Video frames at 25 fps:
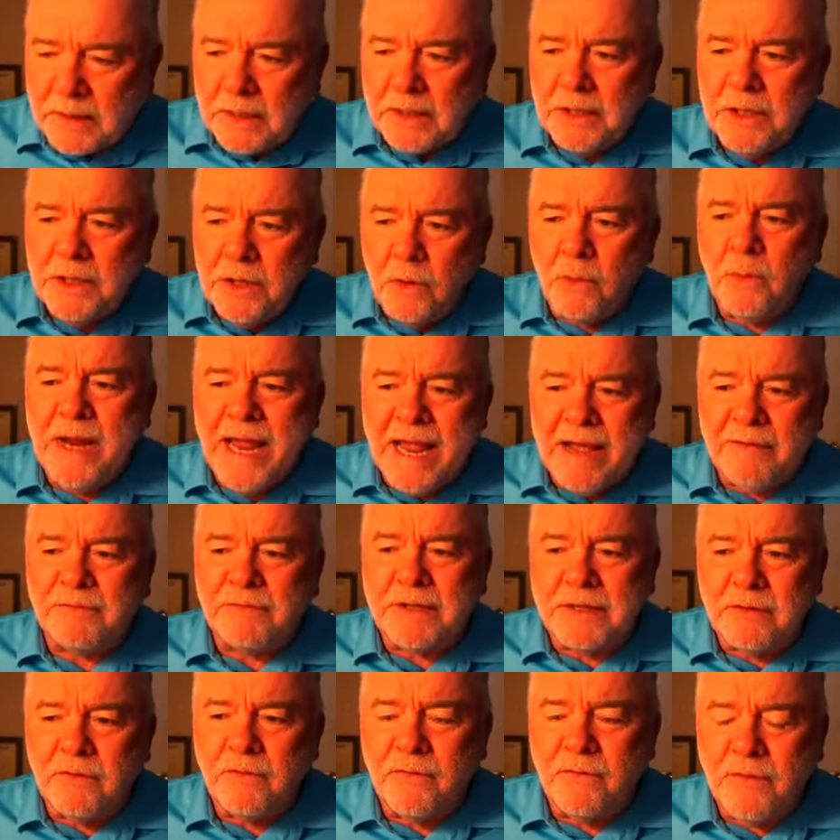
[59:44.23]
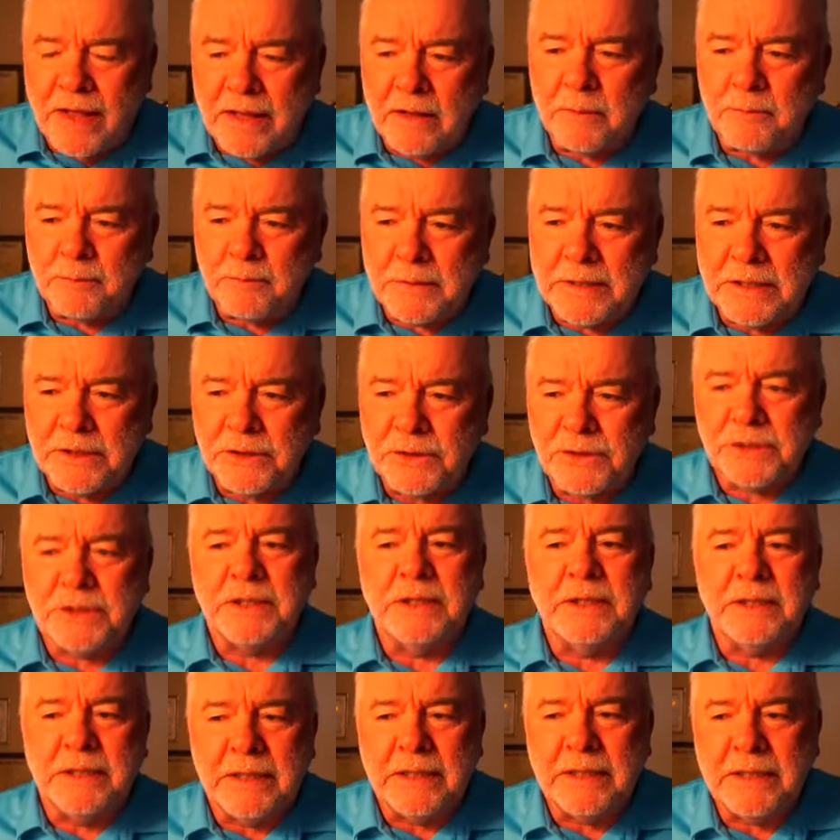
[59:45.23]
You know, we have to develop these
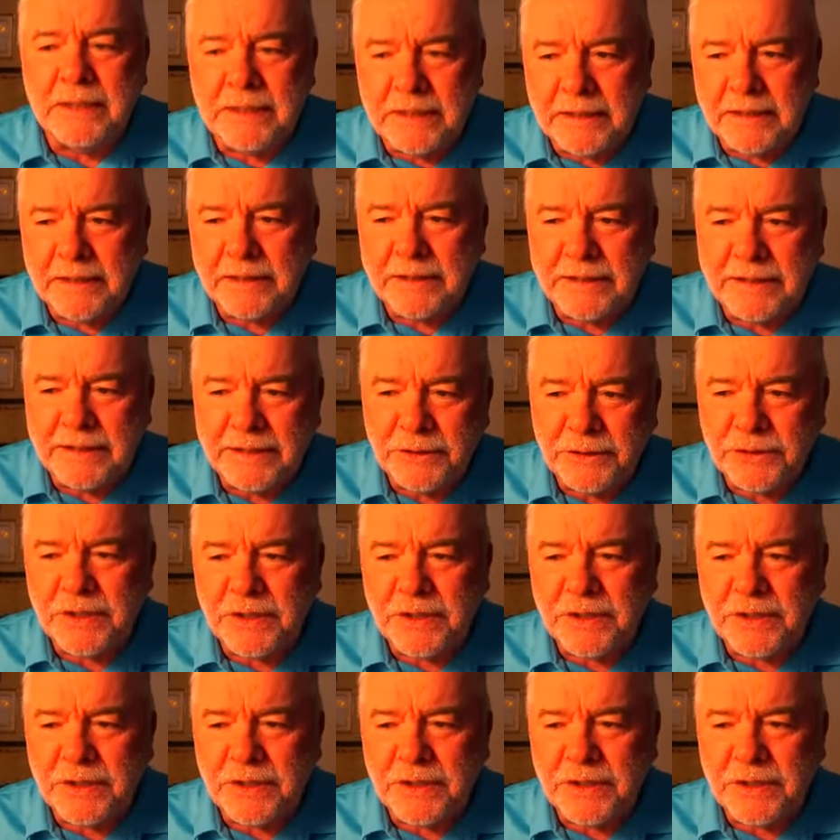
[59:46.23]
the, the, these